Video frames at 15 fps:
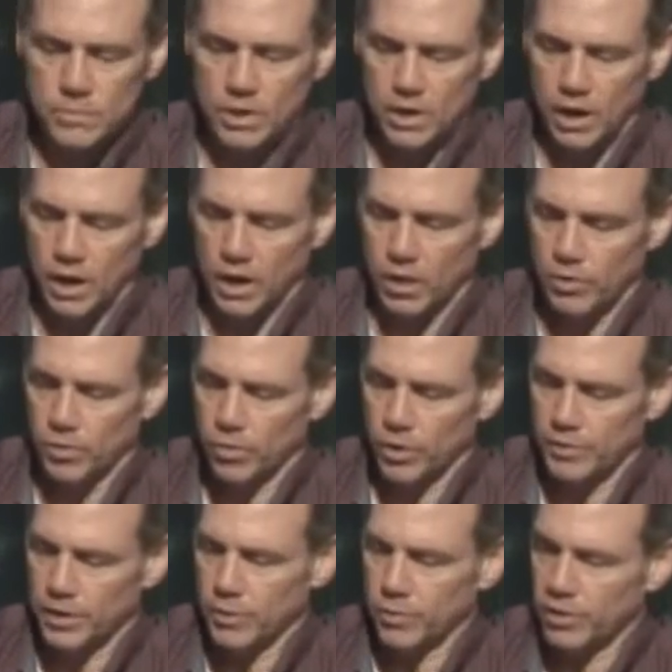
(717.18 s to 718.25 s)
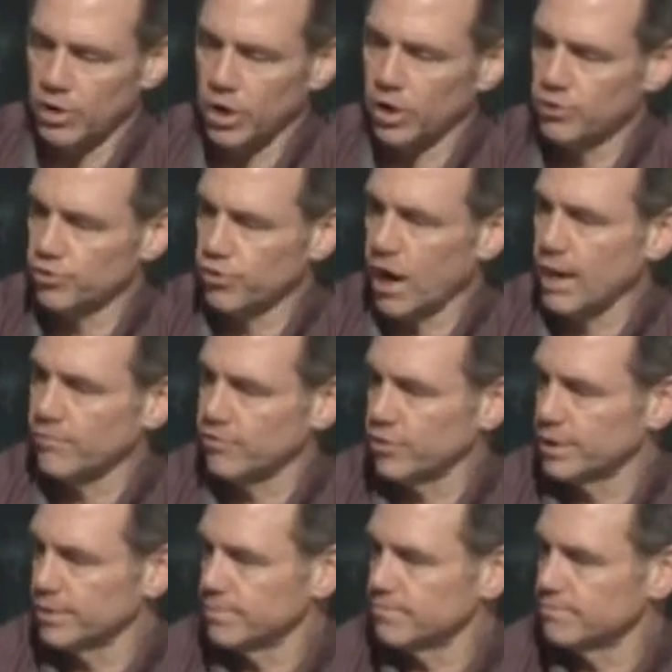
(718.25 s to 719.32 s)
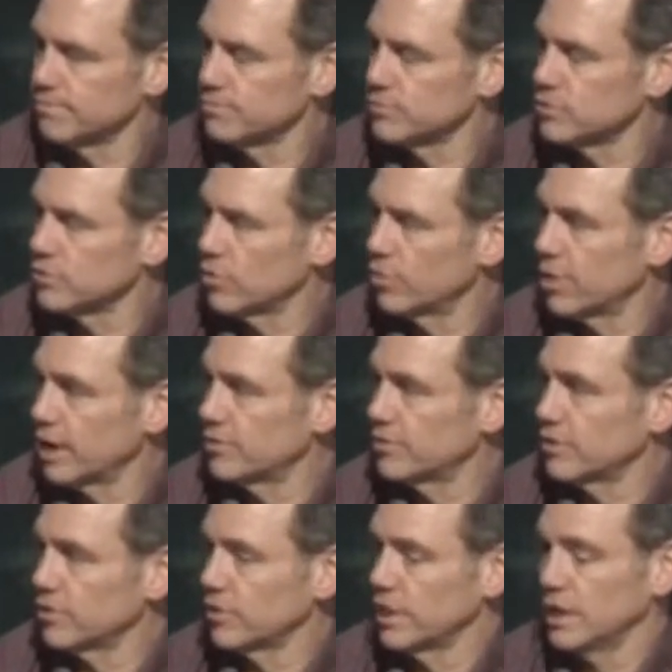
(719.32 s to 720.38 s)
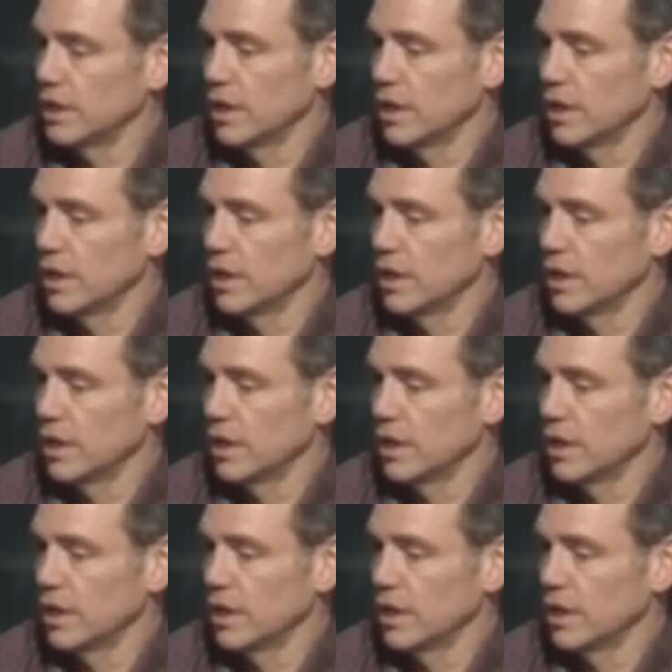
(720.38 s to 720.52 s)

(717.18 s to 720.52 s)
uh, what they would call drop foot. So basically,